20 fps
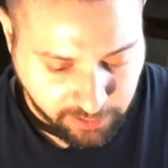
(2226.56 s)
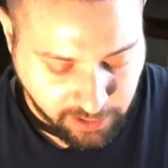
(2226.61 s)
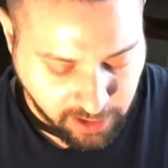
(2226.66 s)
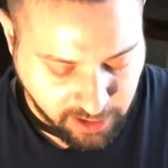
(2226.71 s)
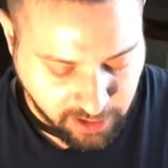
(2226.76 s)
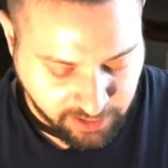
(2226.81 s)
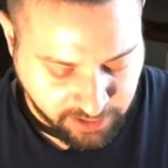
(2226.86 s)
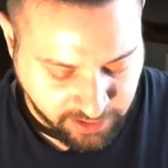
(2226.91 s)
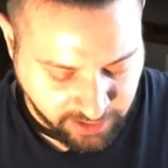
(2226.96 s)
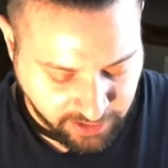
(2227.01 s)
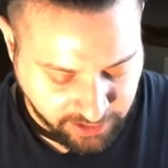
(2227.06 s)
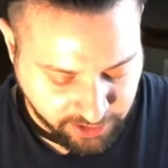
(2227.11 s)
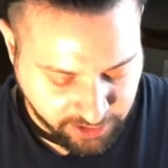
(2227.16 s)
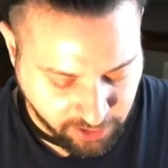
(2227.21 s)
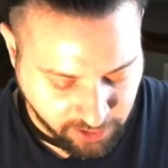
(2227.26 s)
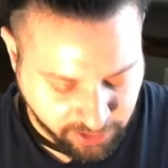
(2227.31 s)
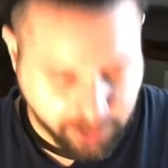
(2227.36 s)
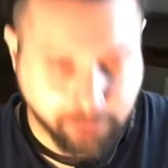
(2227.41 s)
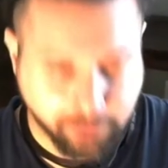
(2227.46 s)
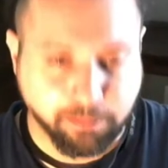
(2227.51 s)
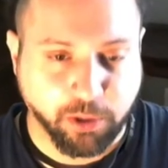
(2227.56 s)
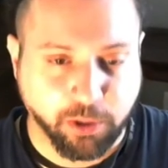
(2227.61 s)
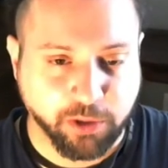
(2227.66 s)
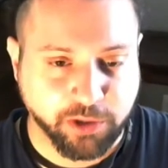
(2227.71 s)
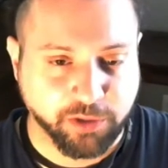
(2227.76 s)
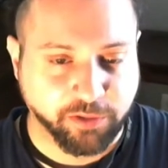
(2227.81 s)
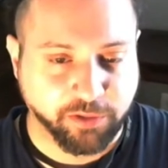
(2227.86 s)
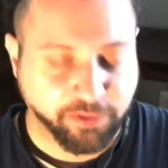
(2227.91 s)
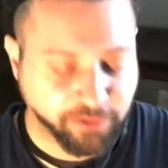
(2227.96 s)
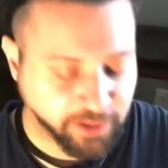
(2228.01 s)
This next song is a
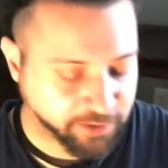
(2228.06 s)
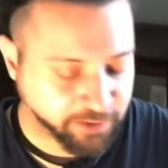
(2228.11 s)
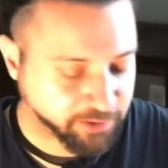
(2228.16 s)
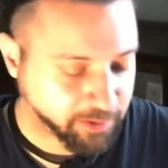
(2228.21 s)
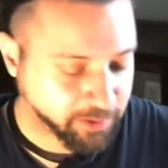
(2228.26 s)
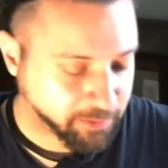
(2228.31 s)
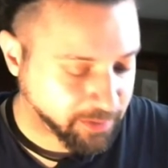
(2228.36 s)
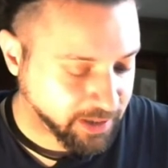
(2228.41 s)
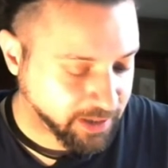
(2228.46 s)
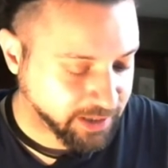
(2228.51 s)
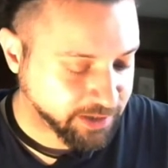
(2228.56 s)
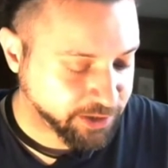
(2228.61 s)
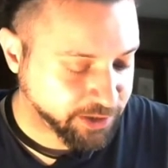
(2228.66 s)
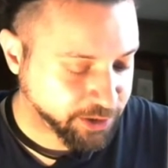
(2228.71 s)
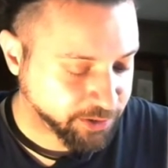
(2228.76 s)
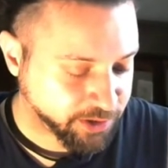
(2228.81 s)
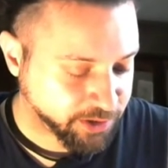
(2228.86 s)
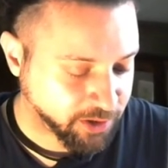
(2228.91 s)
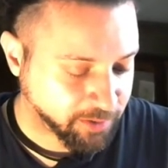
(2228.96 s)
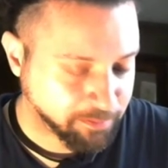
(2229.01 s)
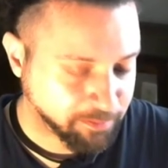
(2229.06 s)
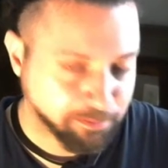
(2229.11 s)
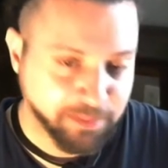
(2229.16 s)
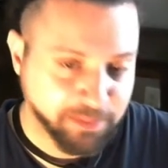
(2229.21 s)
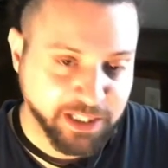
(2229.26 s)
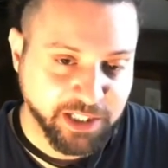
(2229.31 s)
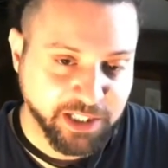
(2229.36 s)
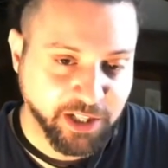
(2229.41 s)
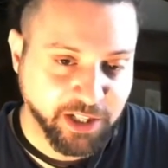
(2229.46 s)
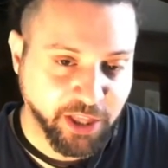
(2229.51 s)
personal favorite of mine too. It's called
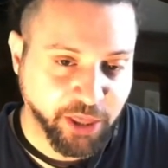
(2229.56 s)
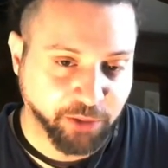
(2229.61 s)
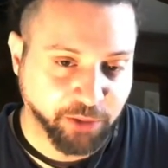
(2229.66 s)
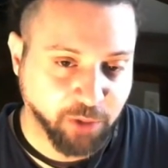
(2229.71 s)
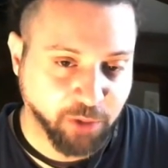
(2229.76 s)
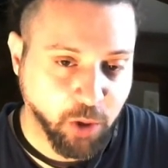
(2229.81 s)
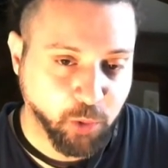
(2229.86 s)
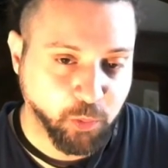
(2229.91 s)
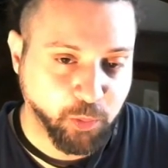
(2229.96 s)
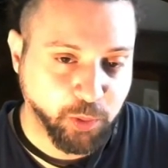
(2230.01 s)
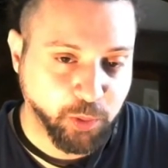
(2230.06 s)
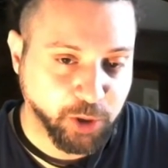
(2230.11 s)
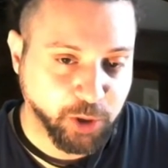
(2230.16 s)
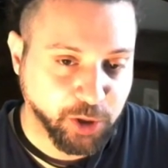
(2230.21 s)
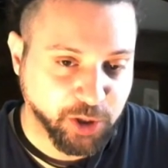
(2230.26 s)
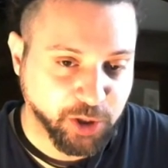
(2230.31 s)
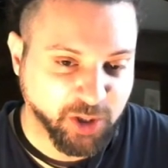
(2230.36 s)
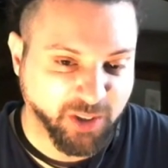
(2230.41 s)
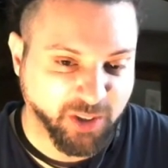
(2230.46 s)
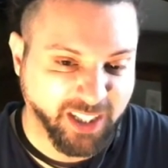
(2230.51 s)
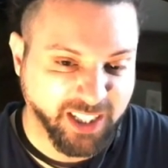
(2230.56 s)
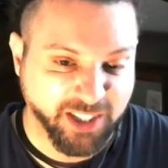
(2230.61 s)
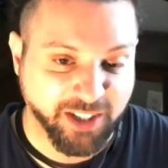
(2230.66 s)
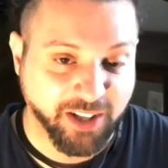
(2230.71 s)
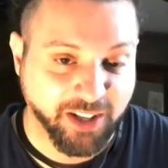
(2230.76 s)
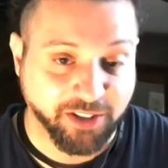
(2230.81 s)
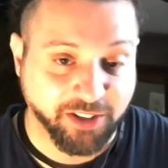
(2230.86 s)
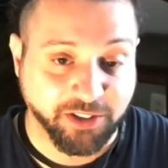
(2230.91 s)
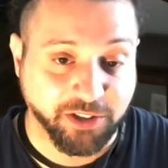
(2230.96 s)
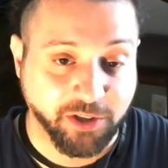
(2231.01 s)
Misanthrope. So I guess
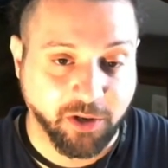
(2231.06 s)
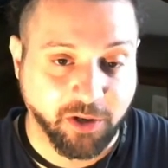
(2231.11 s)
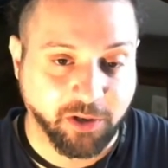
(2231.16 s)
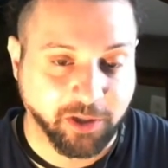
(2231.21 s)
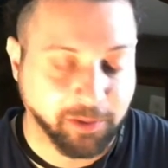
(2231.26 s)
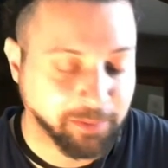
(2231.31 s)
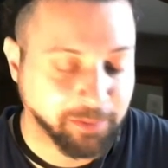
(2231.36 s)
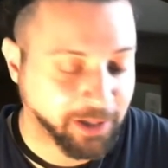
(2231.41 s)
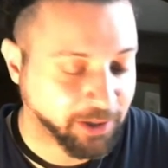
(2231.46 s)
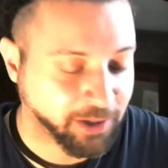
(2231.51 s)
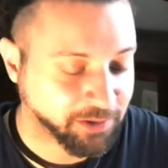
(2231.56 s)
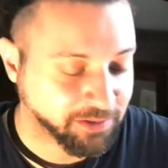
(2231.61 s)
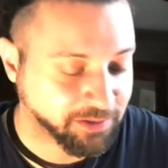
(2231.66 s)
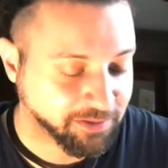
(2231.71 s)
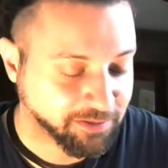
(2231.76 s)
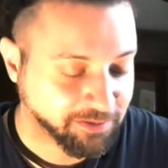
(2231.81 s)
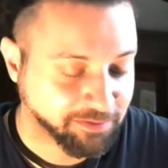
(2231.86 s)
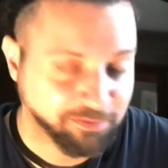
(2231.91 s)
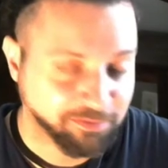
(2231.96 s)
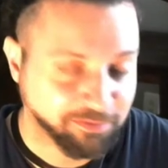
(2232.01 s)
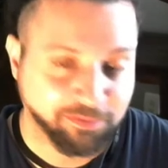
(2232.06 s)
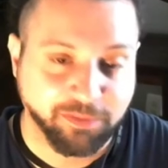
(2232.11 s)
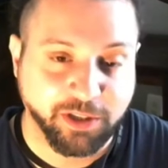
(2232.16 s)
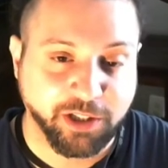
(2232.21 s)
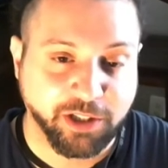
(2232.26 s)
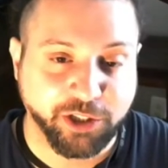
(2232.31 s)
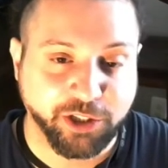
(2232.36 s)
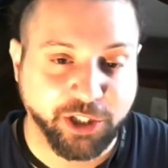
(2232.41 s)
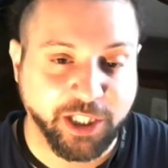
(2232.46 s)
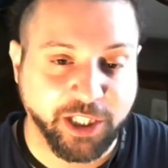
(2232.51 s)
another song about
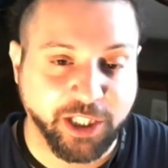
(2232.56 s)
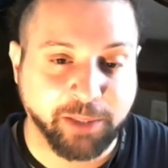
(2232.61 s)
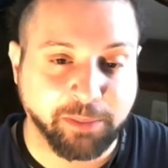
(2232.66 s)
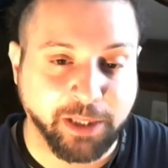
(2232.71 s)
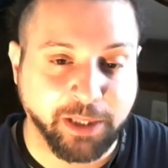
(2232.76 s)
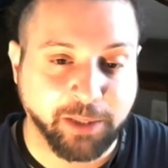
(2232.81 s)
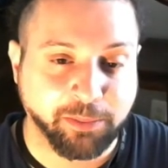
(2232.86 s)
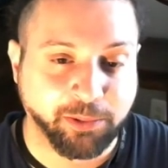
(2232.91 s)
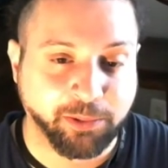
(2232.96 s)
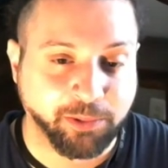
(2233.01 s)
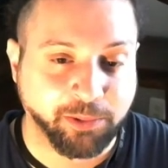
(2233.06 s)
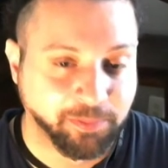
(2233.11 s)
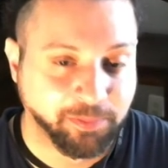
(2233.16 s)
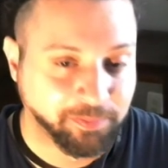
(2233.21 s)
shitty people.